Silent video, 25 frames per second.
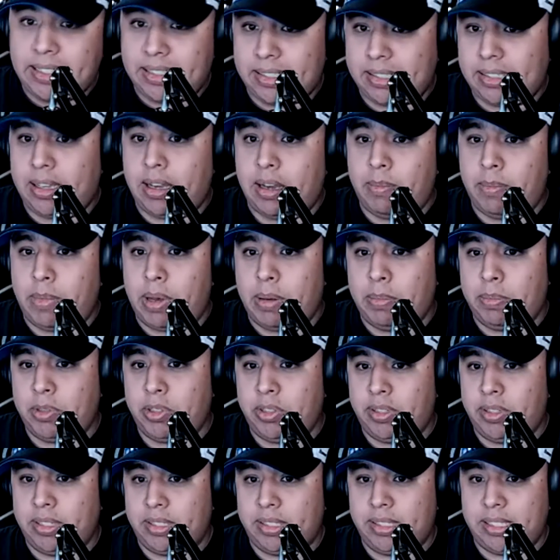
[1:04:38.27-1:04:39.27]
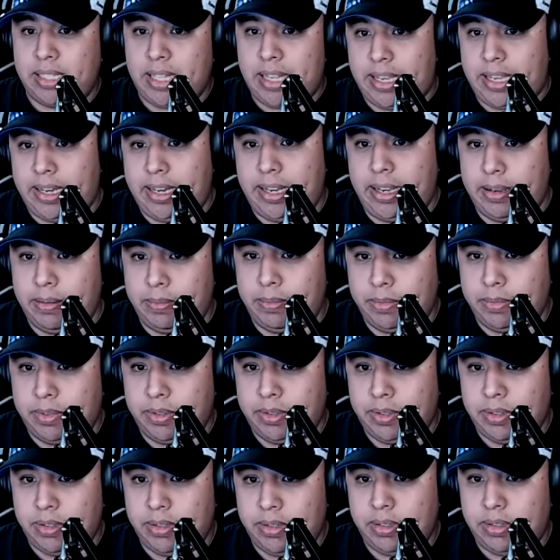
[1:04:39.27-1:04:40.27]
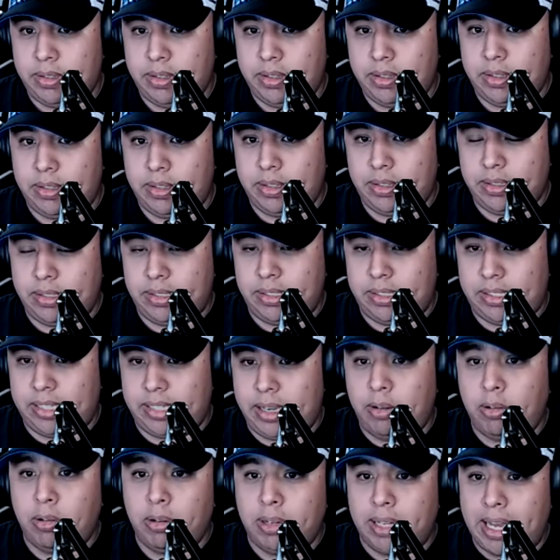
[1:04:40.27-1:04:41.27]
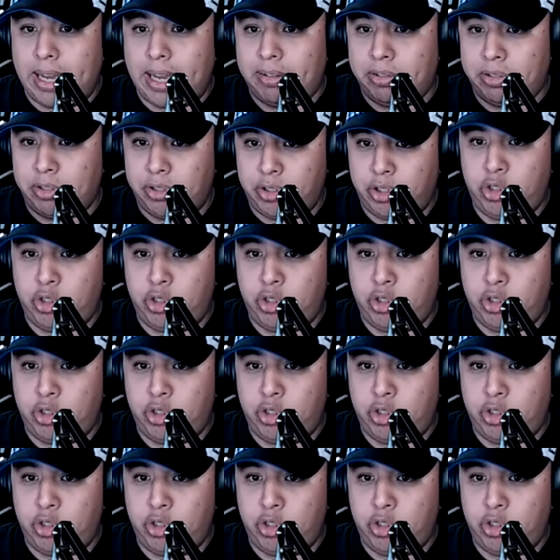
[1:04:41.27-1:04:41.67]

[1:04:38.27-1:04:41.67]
come up to the stadium, single out